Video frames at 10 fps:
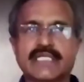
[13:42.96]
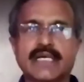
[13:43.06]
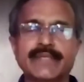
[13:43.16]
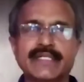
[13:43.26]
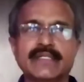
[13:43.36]

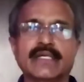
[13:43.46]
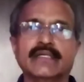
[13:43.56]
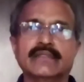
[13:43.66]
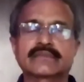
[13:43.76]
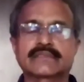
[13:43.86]
come in
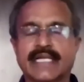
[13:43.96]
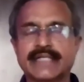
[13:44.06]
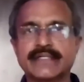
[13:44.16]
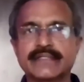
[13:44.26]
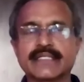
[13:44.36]

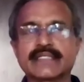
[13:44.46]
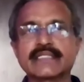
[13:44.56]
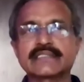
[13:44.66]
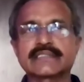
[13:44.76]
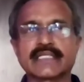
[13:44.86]
standard
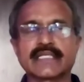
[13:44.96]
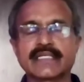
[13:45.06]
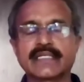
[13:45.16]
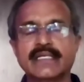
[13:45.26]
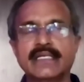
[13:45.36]
thickness, say
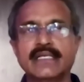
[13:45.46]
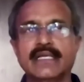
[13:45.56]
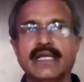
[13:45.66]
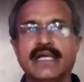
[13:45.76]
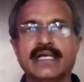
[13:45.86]

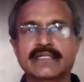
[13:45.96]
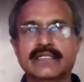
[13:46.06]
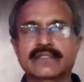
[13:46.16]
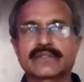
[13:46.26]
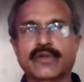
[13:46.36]

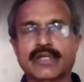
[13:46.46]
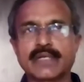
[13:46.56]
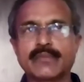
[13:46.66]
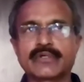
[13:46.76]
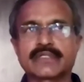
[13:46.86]
talking
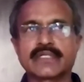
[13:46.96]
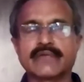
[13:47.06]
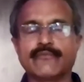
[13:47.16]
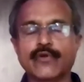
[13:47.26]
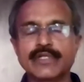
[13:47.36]

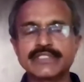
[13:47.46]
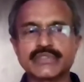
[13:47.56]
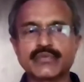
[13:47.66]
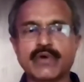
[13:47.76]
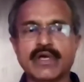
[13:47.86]
about 4
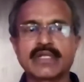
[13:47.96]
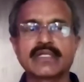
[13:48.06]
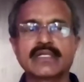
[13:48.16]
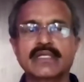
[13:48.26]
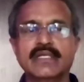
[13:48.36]
inches wall,
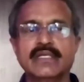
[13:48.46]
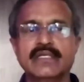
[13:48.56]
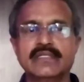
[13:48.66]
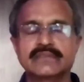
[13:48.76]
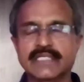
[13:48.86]

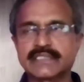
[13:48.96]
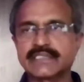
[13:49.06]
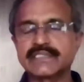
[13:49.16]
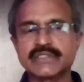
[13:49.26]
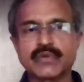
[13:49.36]
6
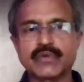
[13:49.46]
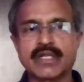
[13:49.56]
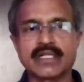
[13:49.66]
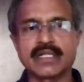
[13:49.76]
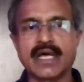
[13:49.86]
inches
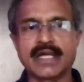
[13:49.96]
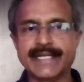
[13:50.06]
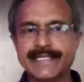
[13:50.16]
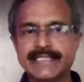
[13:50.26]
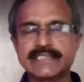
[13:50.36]
wall, or
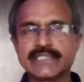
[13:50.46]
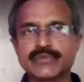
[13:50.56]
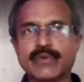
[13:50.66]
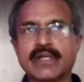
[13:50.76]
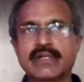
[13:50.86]
8 inches
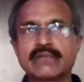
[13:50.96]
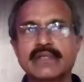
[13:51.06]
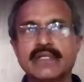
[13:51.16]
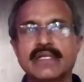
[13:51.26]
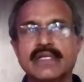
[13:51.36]
wall,
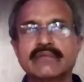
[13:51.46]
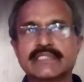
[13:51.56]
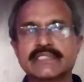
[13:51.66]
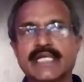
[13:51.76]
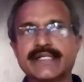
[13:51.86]
which
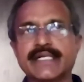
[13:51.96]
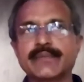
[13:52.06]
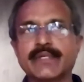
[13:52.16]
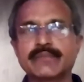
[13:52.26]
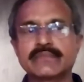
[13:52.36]
is 100
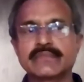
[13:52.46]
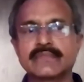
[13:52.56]
mm,